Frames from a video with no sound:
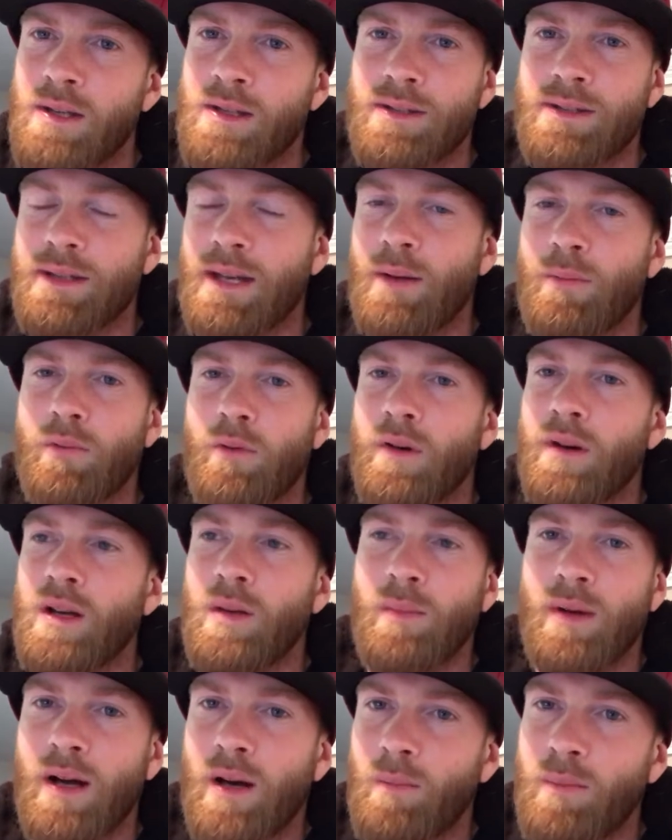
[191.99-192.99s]
Stop worrying
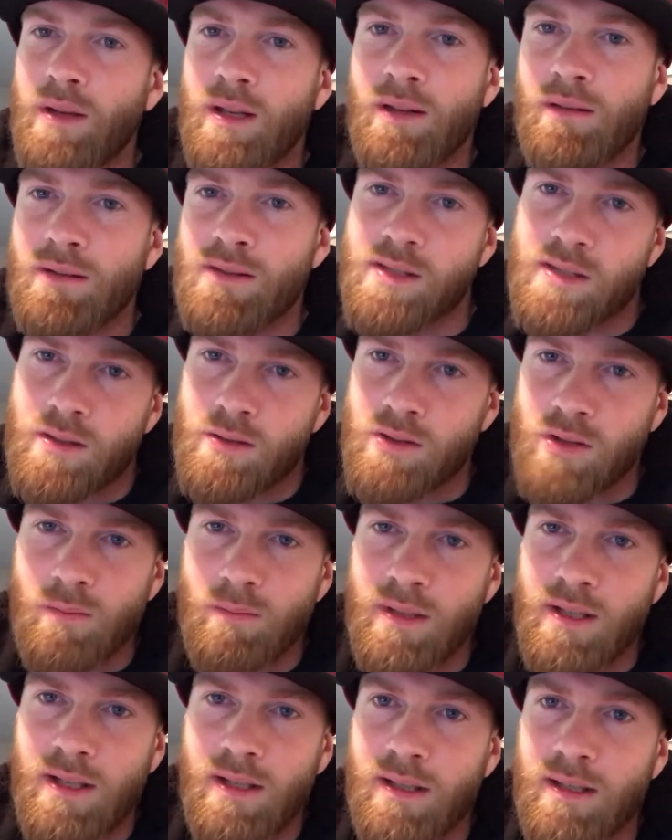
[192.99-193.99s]
about being the social
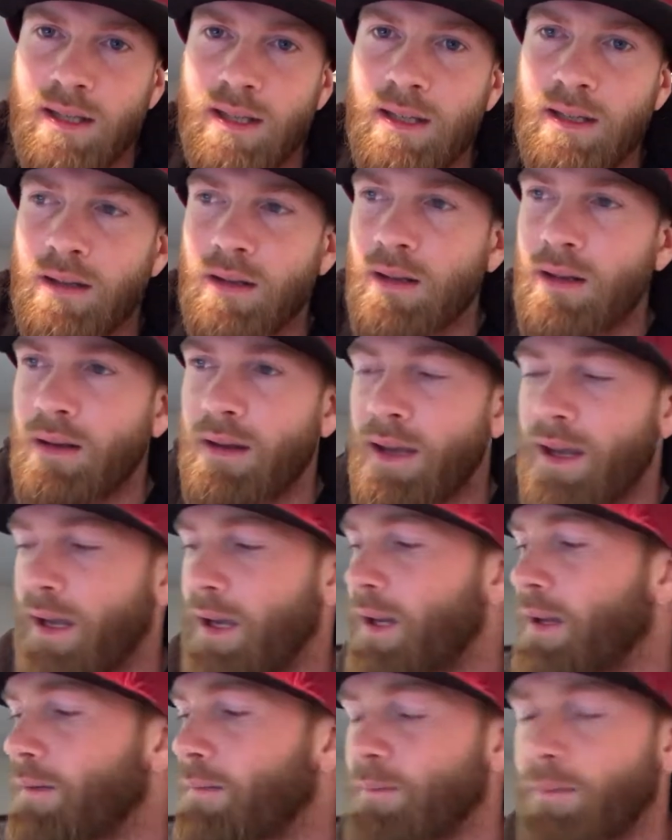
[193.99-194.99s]
media king,
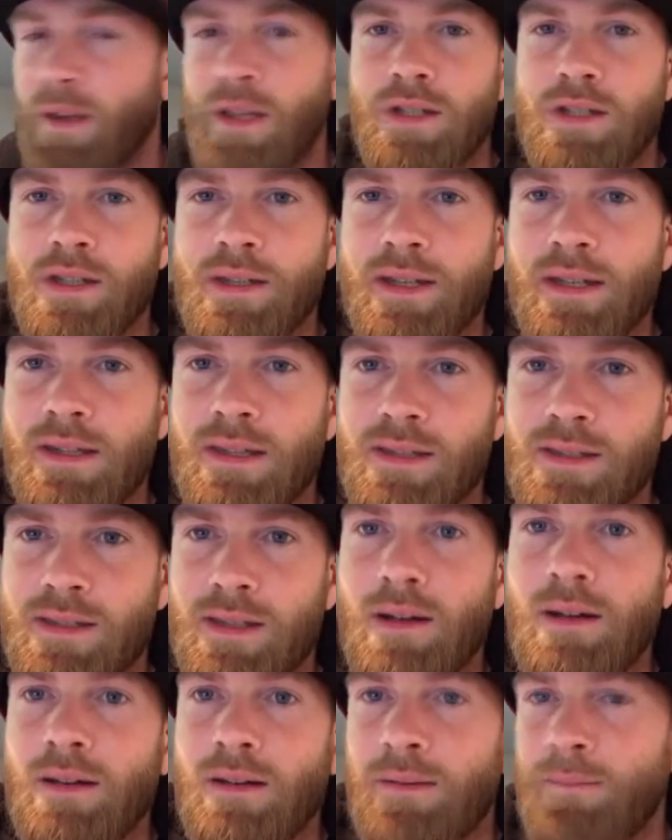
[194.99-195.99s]
and let's just get this
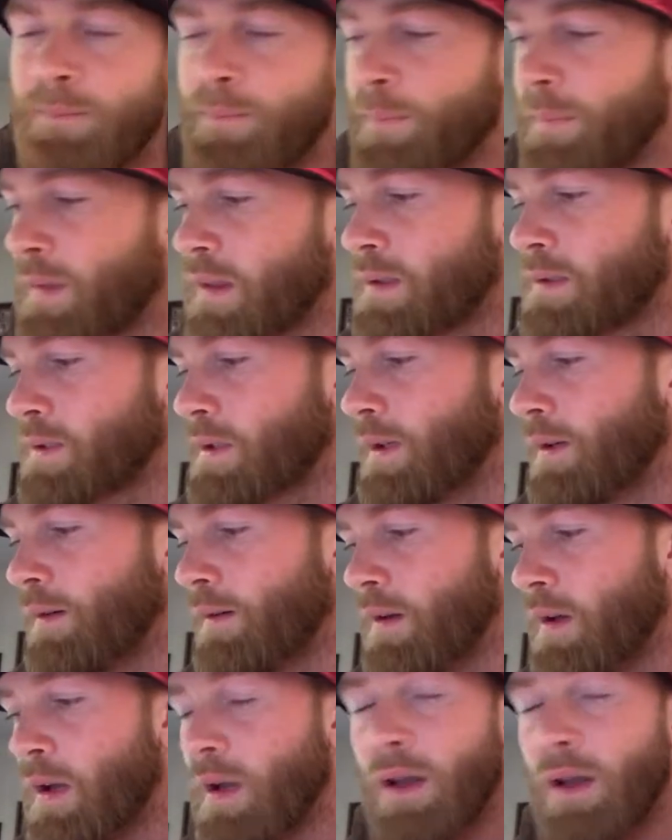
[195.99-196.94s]
done. So